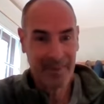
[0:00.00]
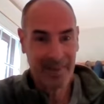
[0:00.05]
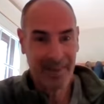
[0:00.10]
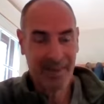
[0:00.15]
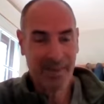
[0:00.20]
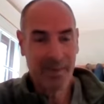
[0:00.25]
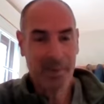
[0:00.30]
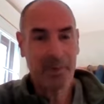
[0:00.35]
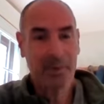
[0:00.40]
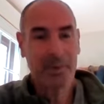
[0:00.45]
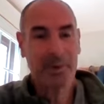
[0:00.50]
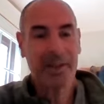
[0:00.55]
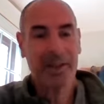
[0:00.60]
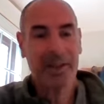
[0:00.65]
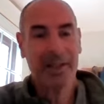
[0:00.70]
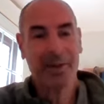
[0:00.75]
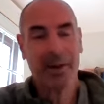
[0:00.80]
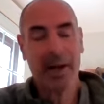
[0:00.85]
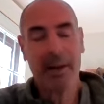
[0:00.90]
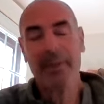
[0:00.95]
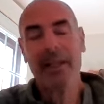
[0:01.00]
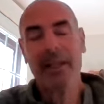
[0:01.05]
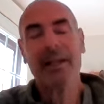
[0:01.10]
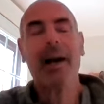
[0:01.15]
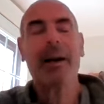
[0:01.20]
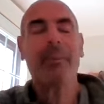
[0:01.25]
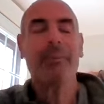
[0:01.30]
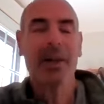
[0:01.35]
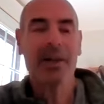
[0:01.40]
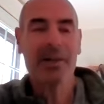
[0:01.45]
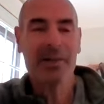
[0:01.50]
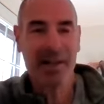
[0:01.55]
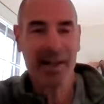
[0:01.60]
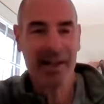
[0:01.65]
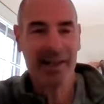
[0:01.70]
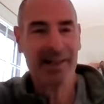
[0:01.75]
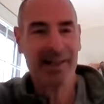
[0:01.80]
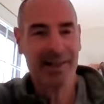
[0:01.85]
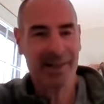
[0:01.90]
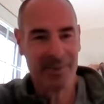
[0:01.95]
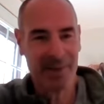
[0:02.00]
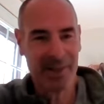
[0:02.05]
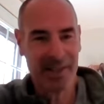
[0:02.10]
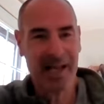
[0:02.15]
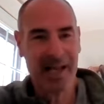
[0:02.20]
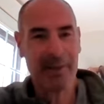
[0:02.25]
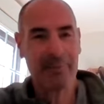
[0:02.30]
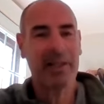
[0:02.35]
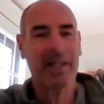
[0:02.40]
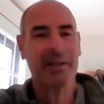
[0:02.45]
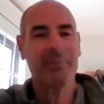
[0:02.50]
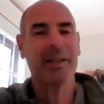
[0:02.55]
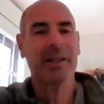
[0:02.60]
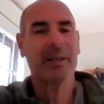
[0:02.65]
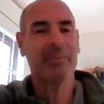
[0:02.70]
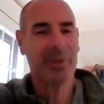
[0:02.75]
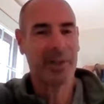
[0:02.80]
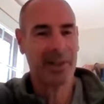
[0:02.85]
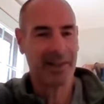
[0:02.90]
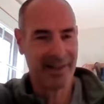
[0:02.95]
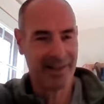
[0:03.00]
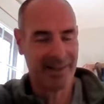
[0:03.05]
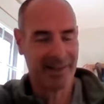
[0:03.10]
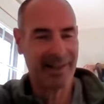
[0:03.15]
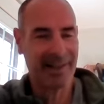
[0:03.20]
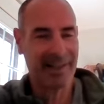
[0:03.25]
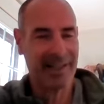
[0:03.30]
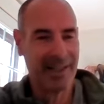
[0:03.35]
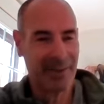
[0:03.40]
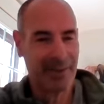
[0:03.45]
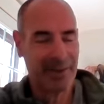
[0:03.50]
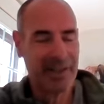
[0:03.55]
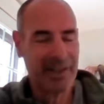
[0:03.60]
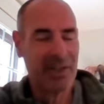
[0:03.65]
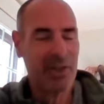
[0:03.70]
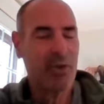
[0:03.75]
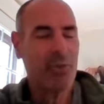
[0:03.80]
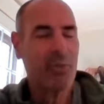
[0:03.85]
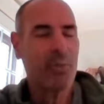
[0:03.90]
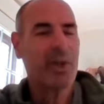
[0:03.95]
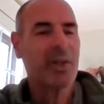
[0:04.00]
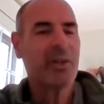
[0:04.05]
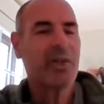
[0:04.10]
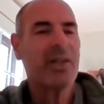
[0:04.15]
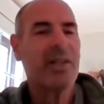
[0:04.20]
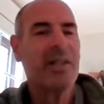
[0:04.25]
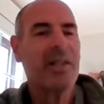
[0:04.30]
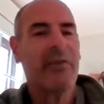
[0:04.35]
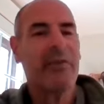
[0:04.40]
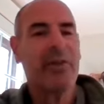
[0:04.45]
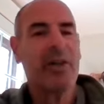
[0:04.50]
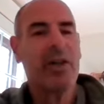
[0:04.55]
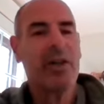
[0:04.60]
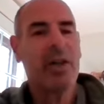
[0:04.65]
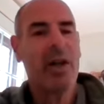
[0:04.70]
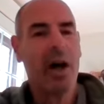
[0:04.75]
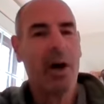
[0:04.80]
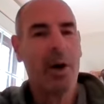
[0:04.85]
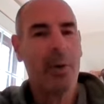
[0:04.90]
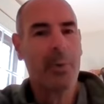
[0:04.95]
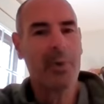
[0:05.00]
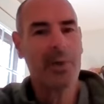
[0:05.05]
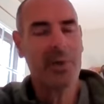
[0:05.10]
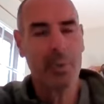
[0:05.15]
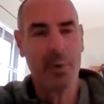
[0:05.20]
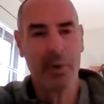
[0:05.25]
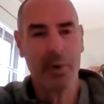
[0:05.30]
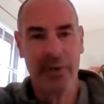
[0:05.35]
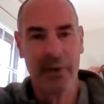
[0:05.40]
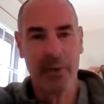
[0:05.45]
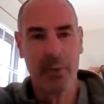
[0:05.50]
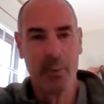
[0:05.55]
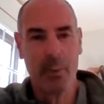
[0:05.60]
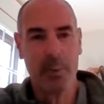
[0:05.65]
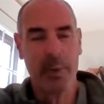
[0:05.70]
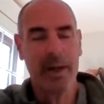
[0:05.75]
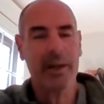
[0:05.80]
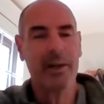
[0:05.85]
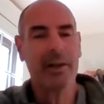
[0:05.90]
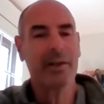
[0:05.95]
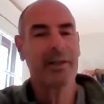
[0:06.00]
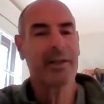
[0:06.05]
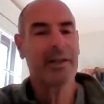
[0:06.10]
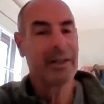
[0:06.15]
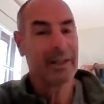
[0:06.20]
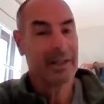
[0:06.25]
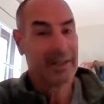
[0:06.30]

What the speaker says: So, I mean, I'm not saying that's what's happening, but I'm just, one just never knows what the weird